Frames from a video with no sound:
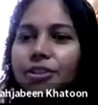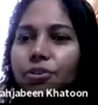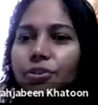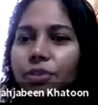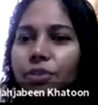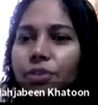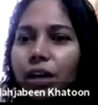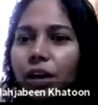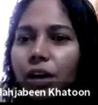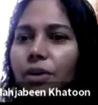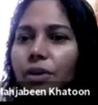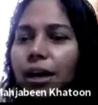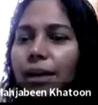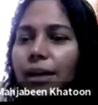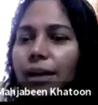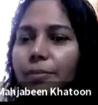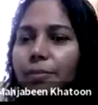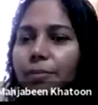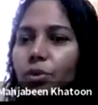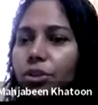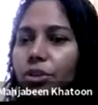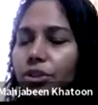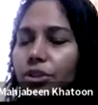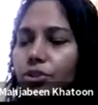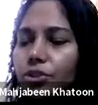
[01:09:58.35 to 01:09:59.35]
So now
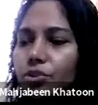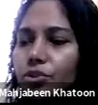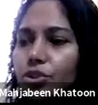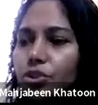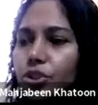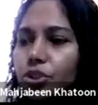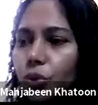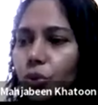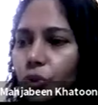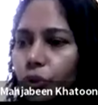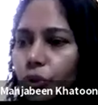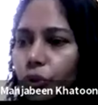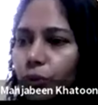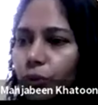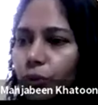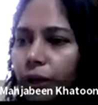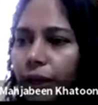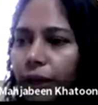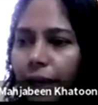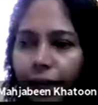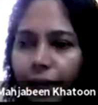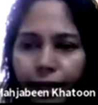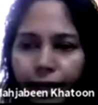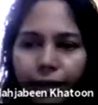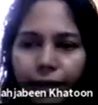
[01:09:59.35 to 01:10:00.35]
I'm going to show
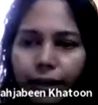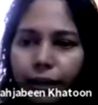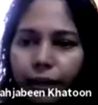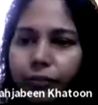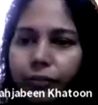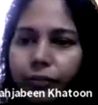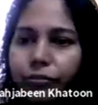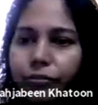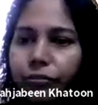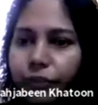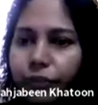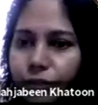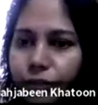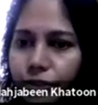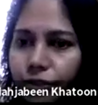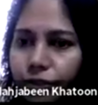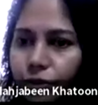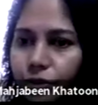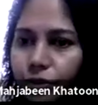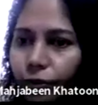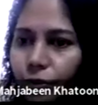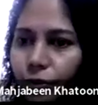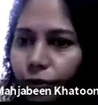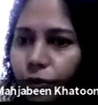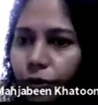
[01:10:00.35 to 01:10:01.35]
you a hair care
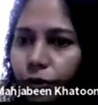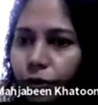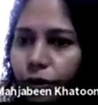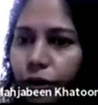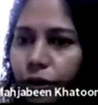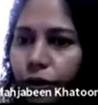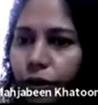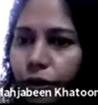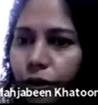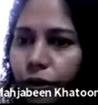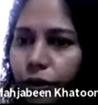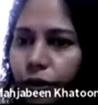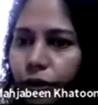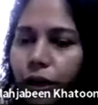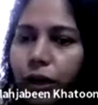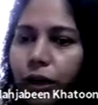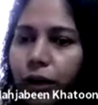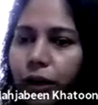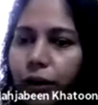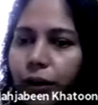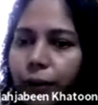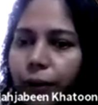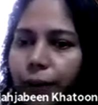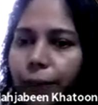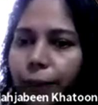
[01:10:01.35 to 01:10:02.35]
video,
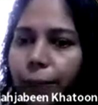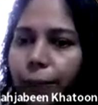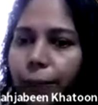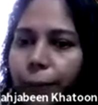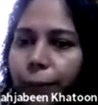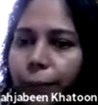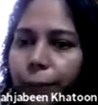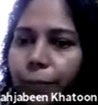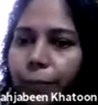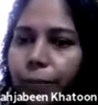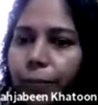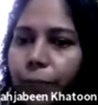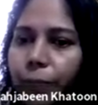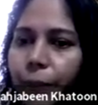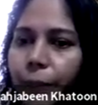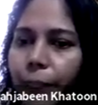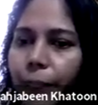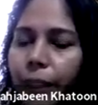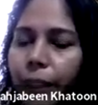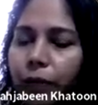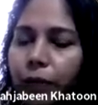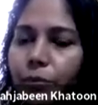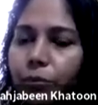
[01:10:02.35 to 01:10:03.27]
um,